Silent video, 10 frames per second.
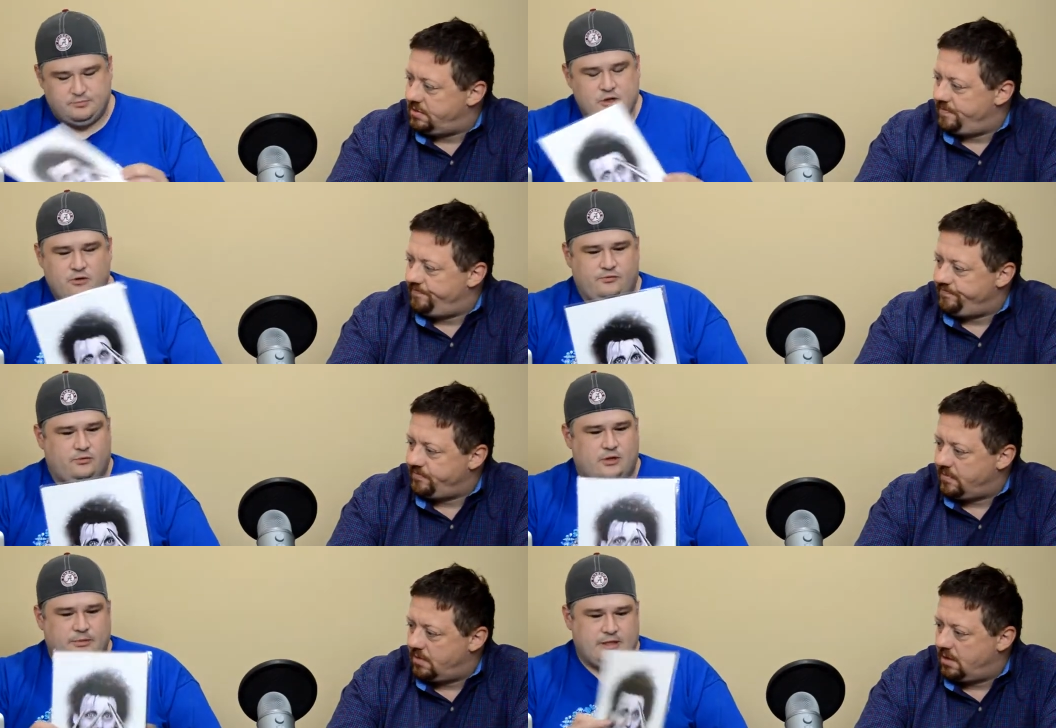
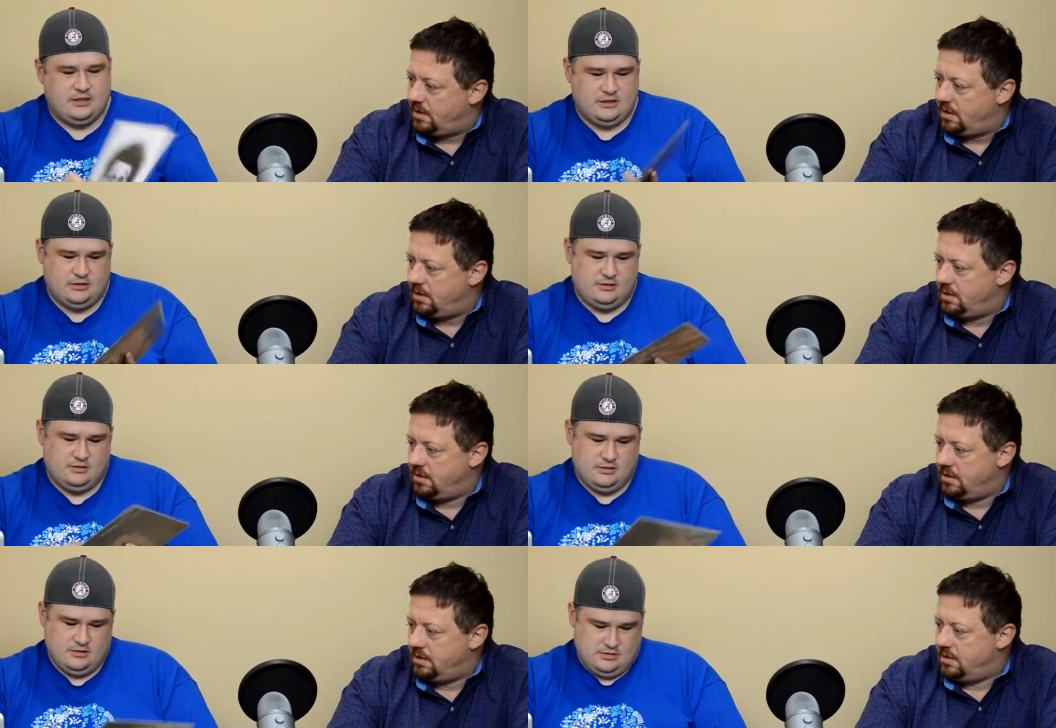Speaker 1: beautiful. I mean, that's
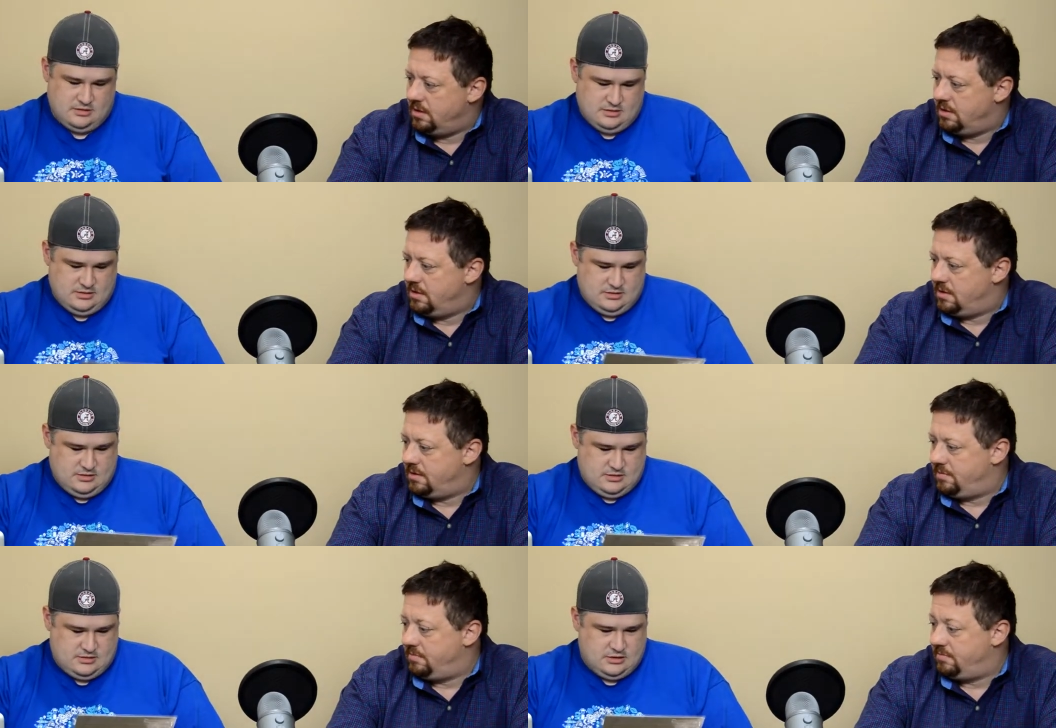
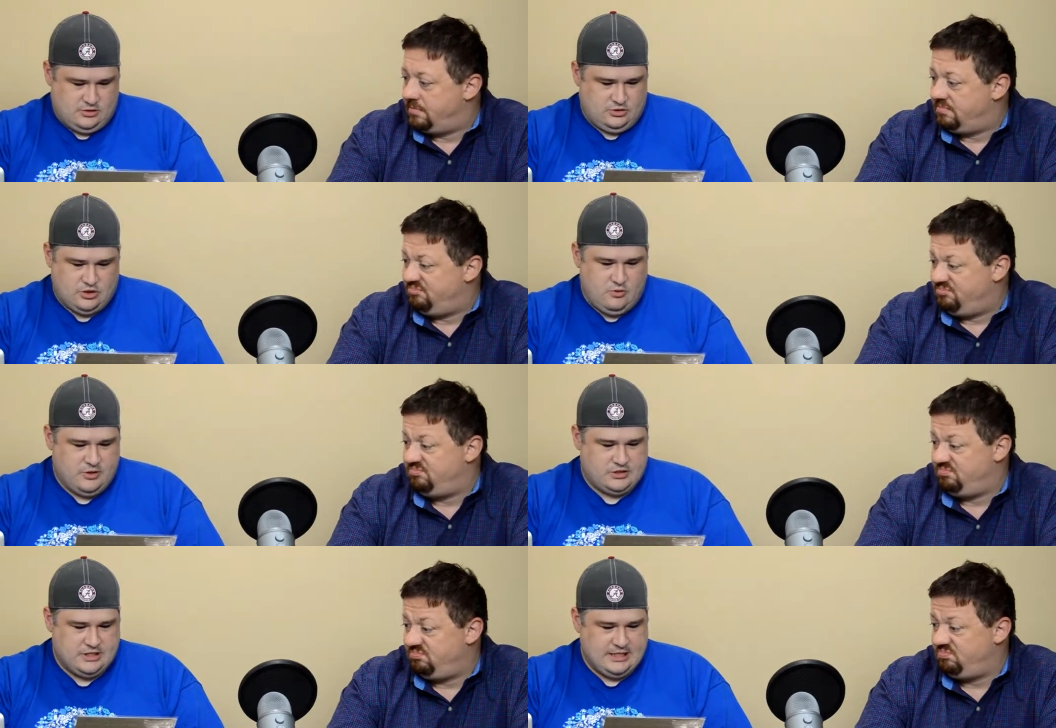there's so
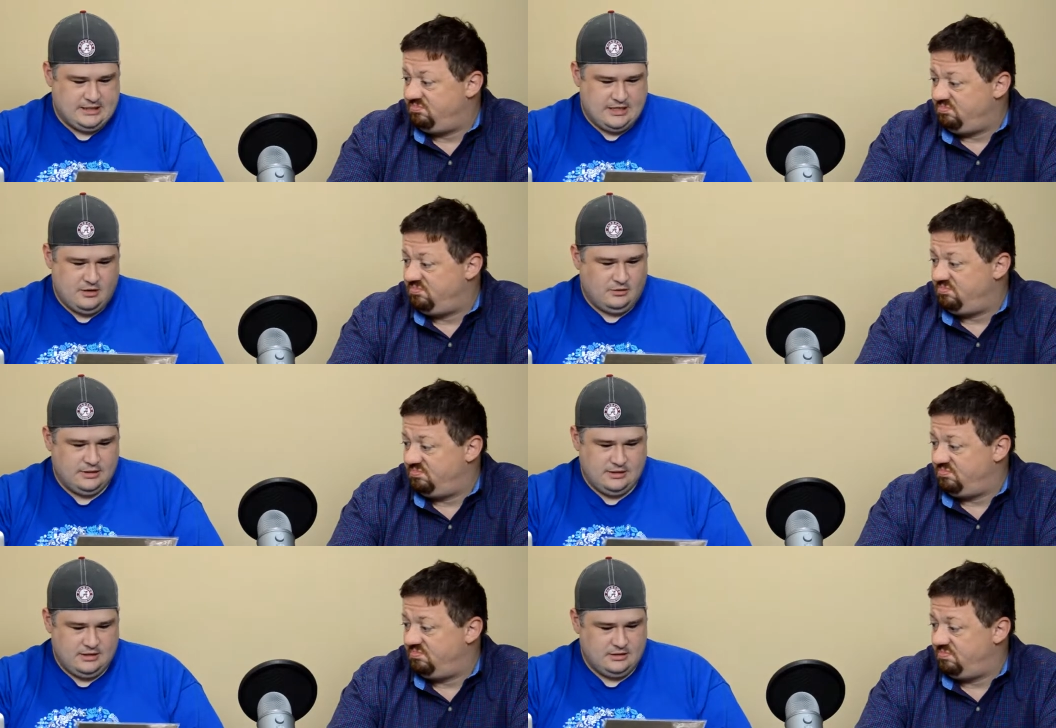much detail
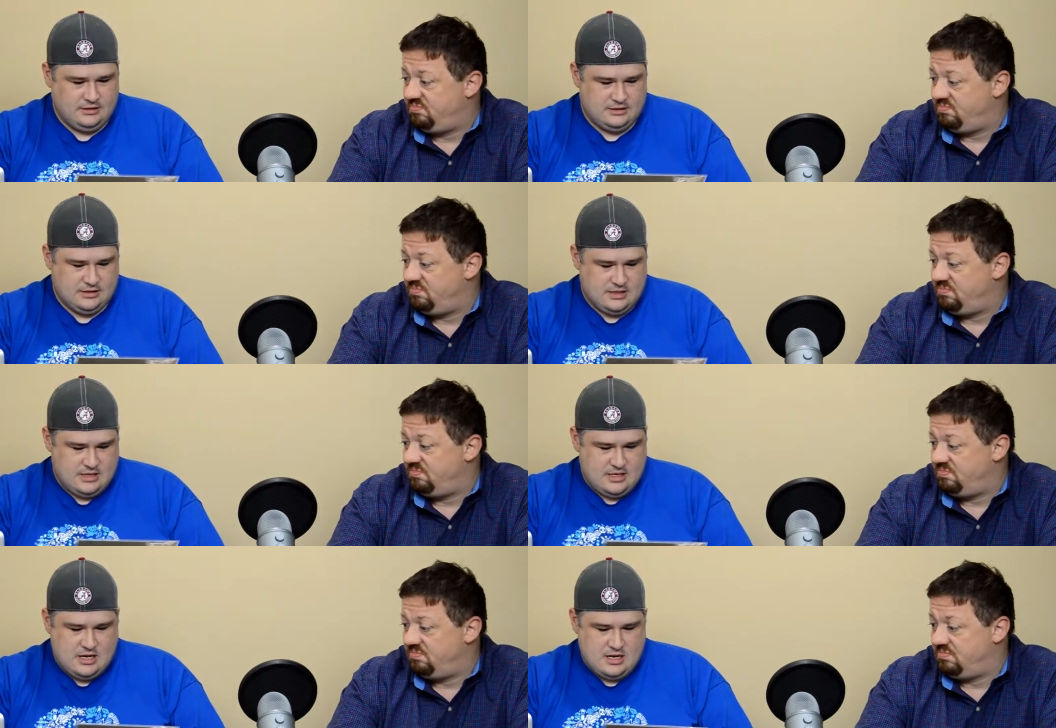in this.
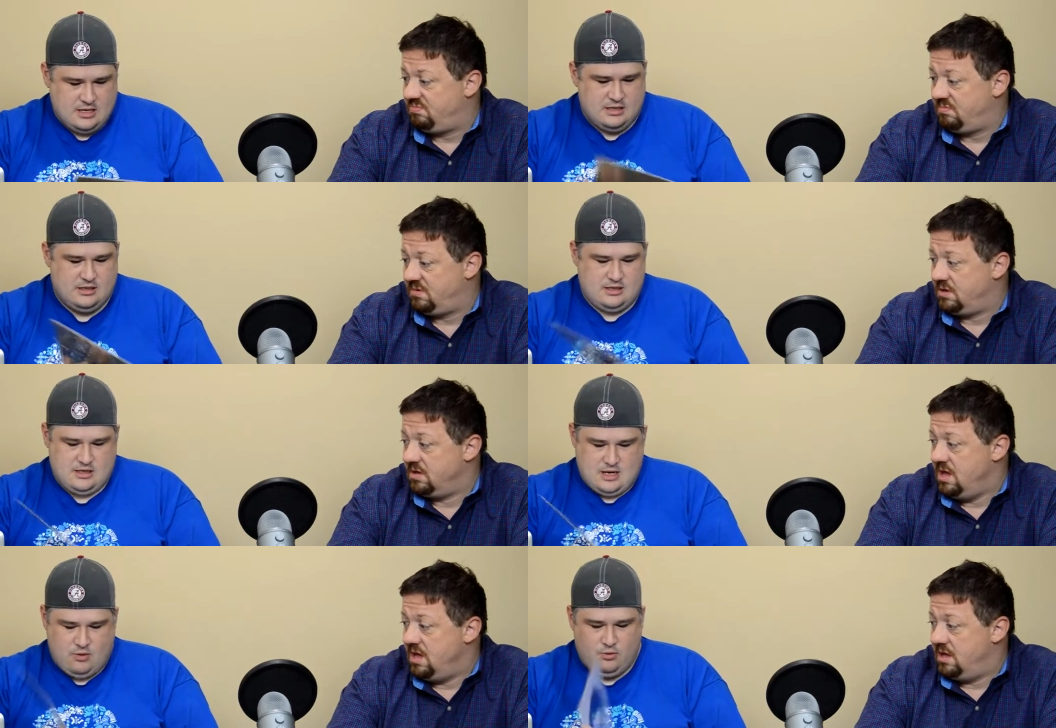
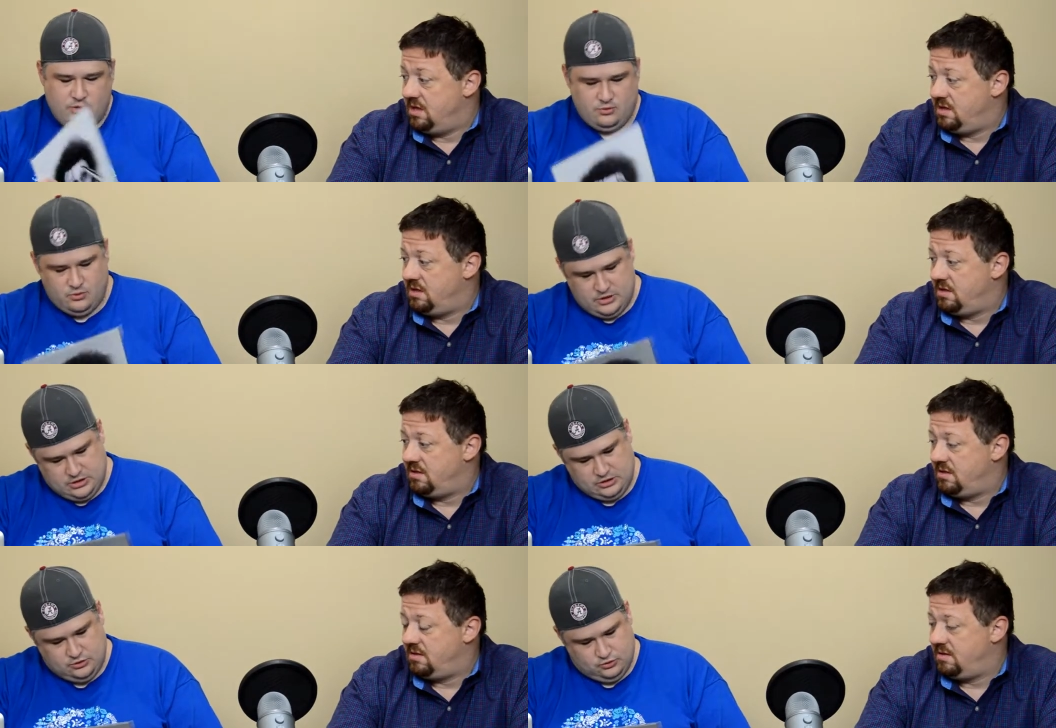I wonder what
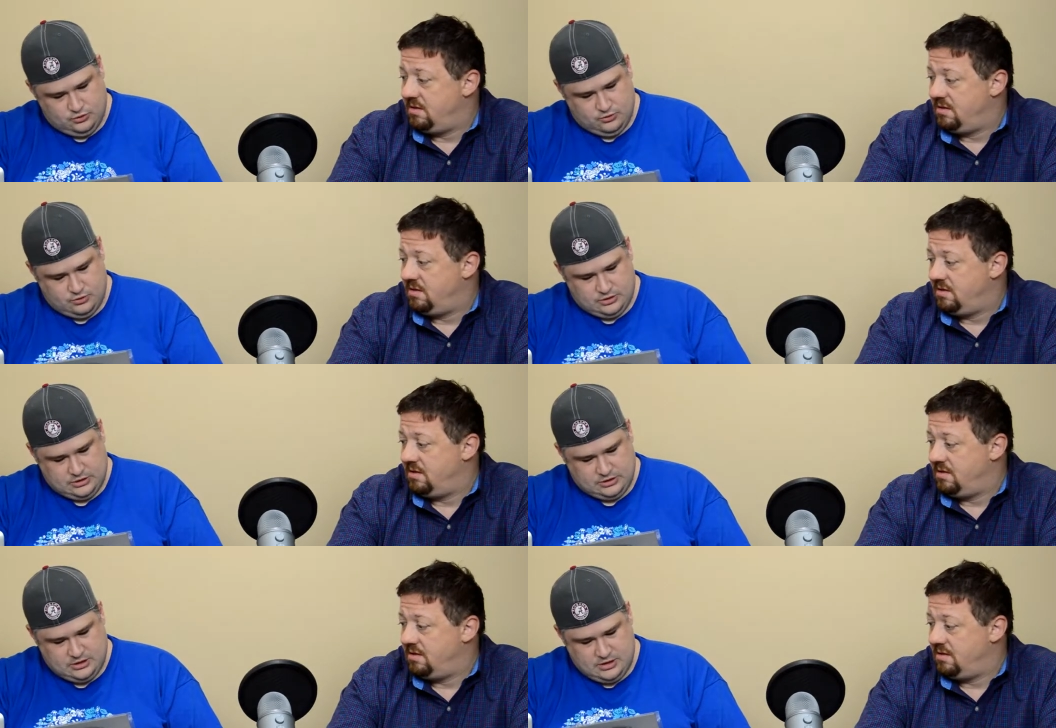she drew.
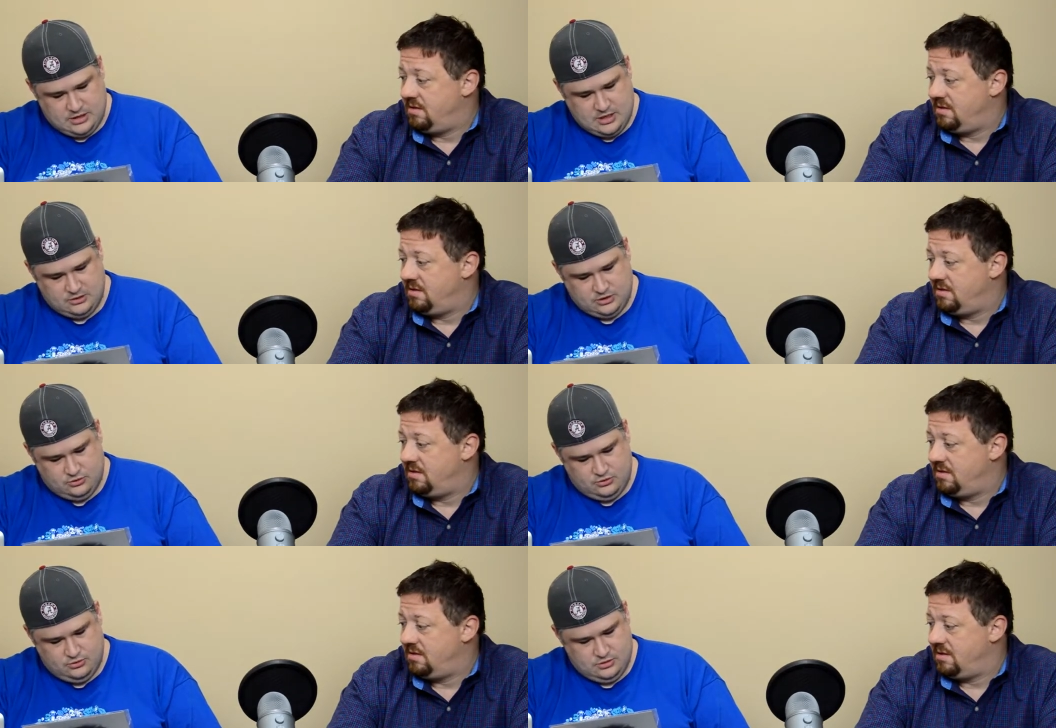Does it say how she
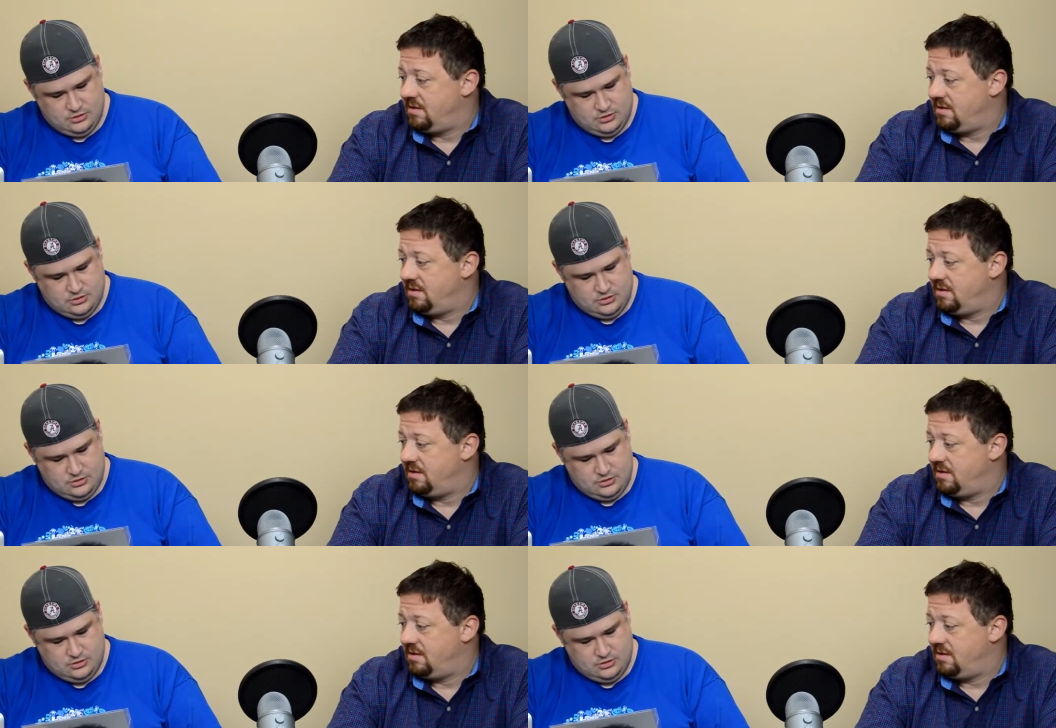drew it?